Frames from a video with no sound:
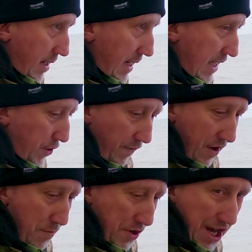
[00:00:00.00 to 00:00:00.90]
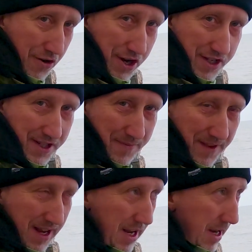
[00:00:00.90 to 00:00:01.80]
It's all very precarious,
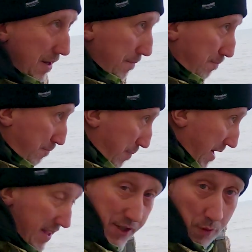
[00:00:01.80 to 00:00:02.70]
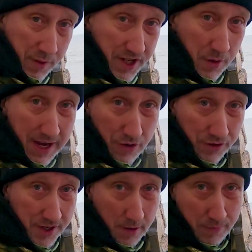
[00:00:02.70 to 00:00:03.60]
but that's what we do here
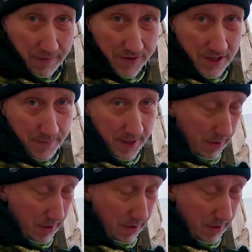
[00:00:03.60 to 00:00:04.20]
on Tarp Breakfast Club, don't